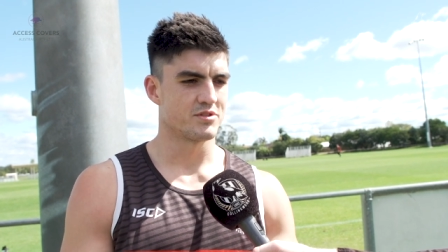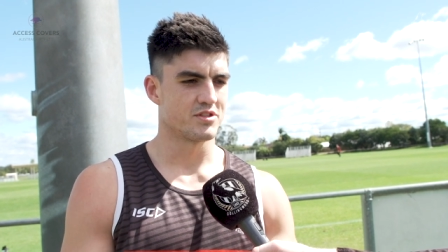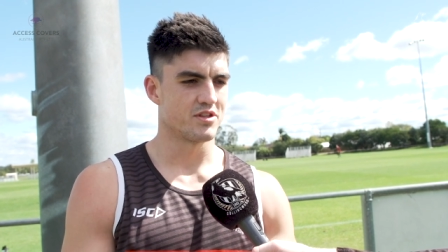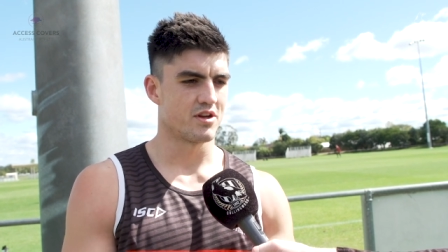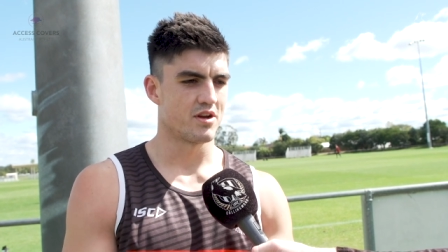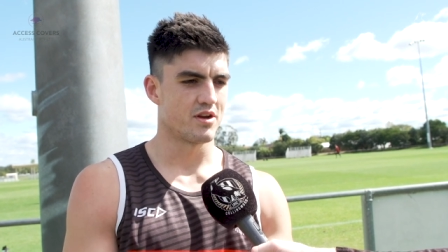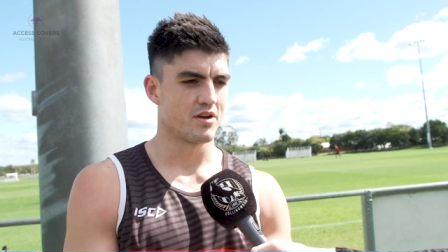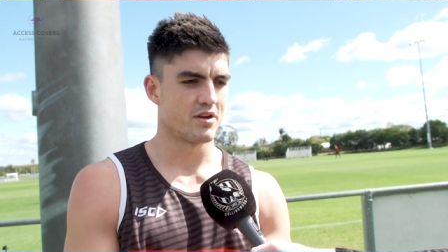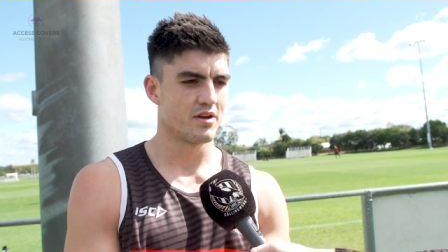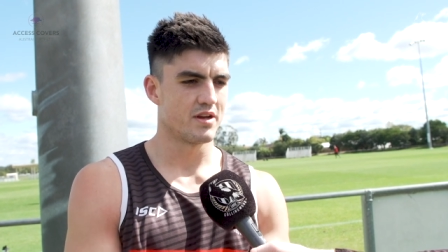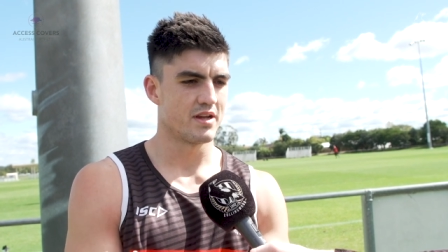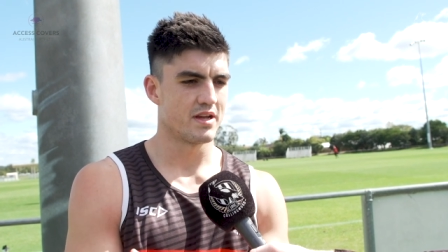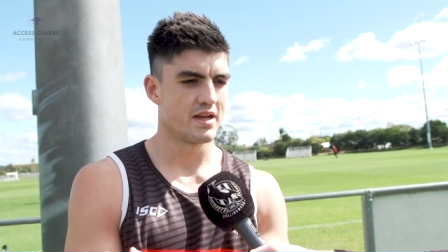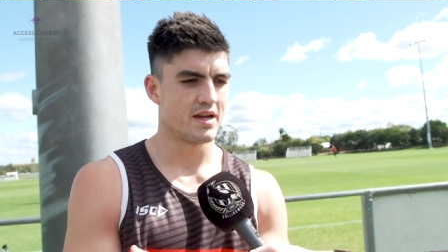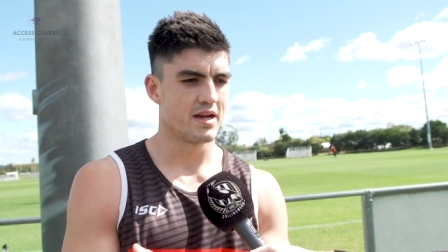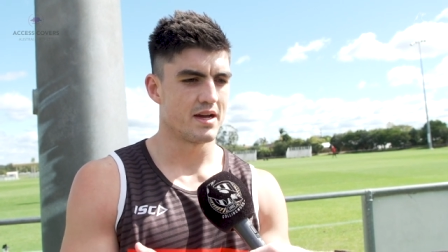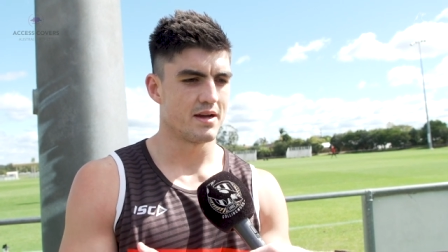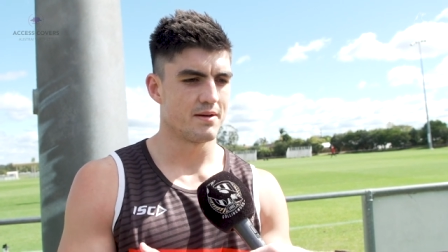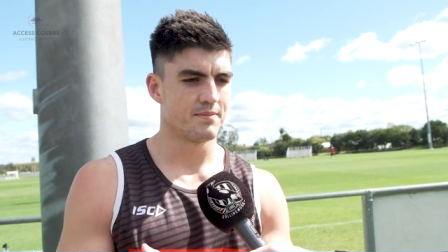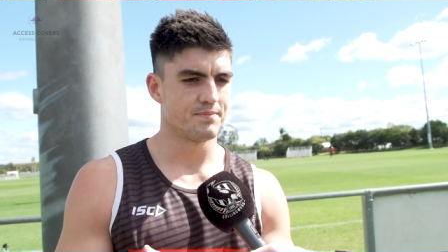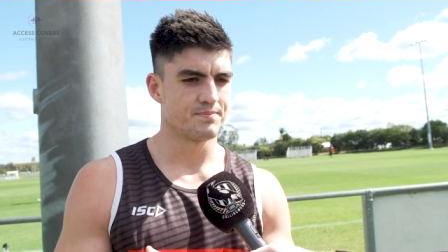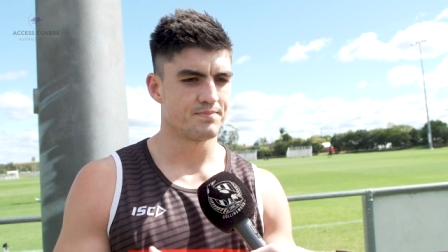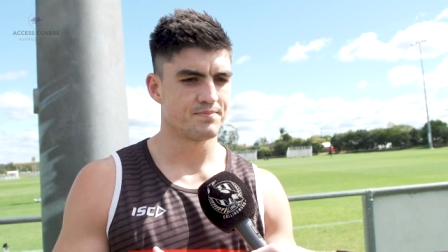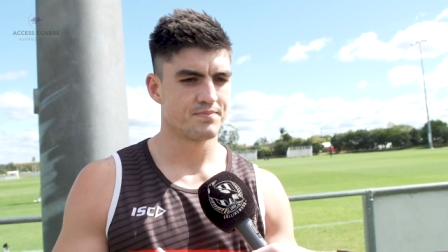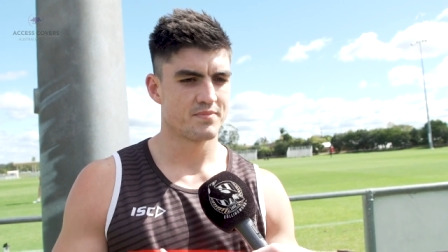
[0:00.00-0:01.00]
So
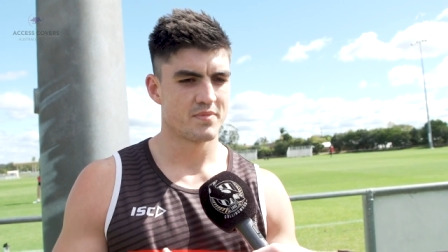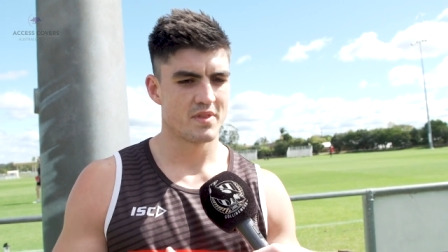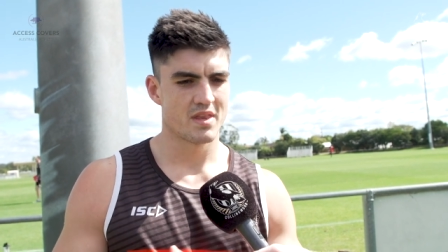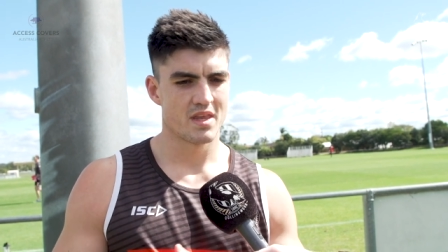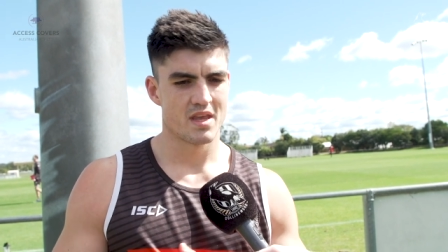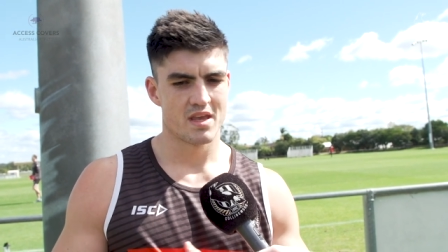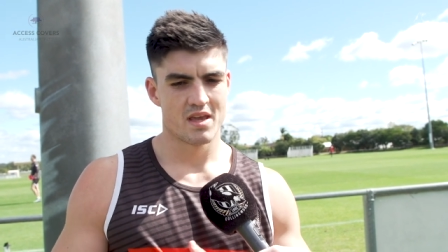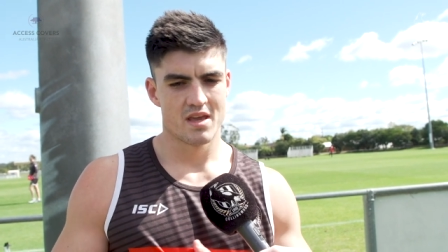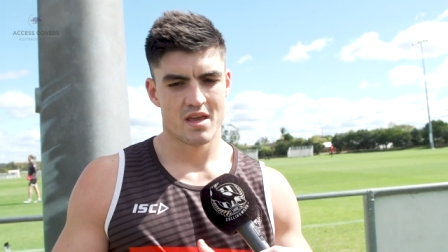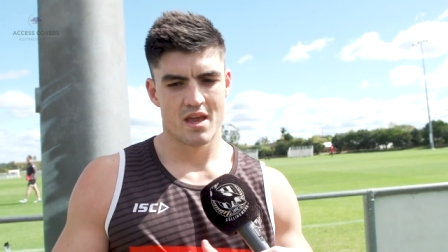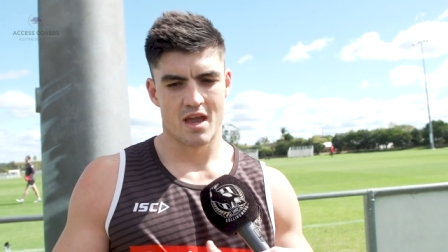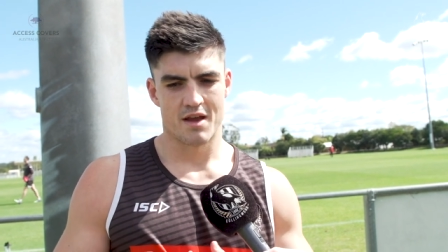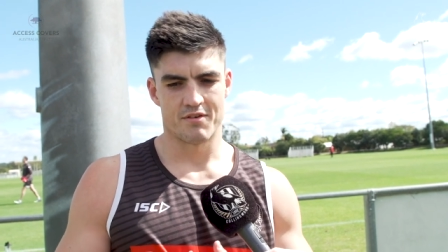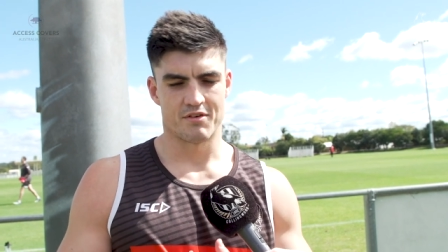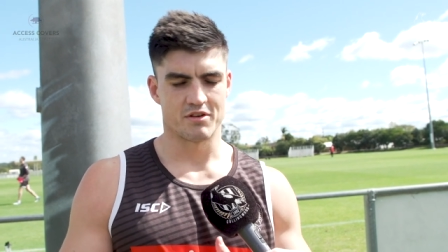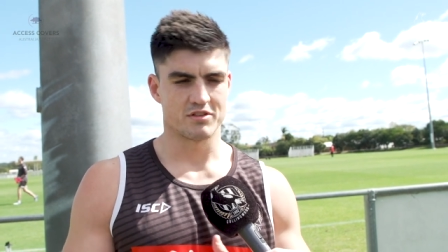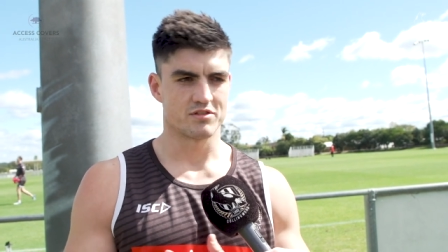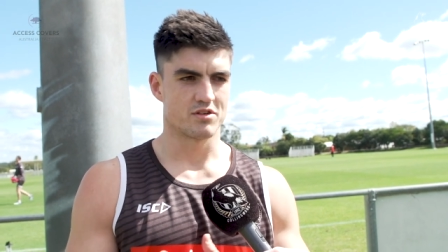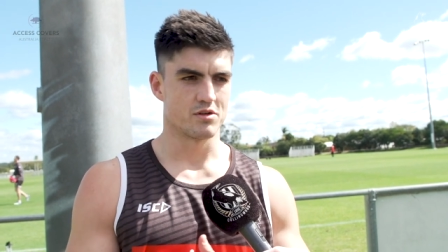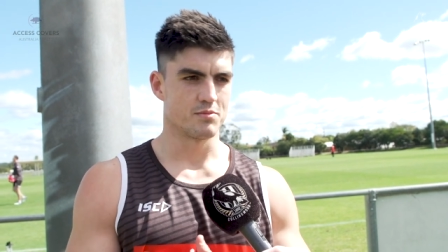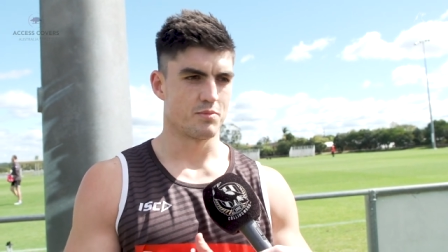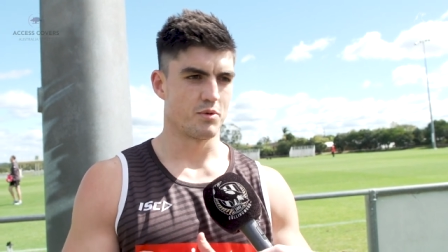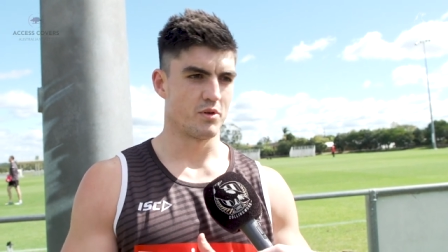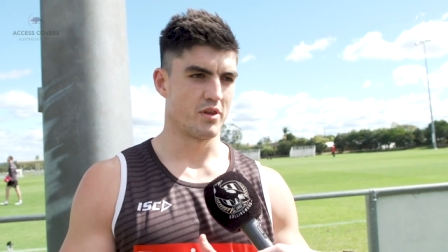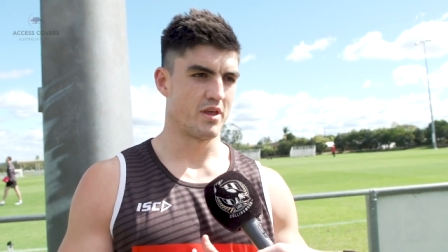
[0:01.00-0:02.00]
um,
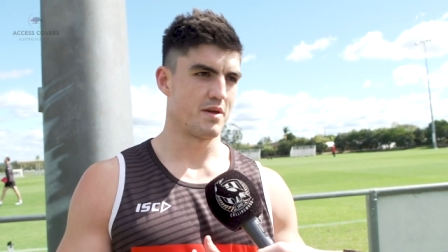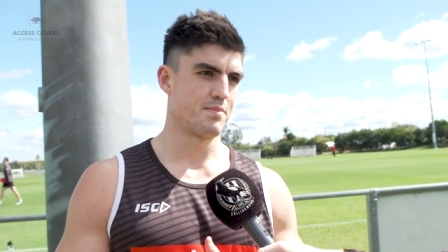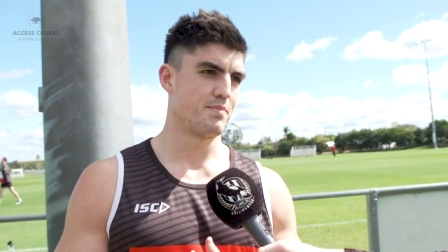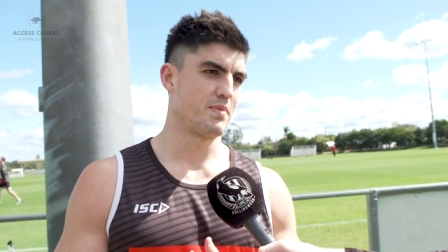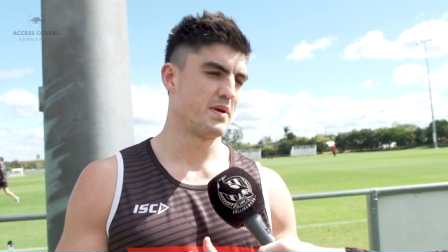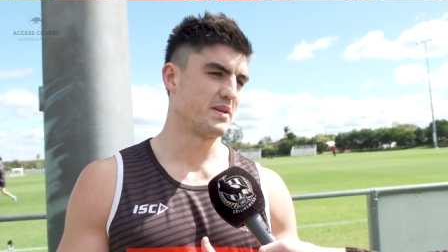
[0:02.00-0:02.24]
everyone's got to put their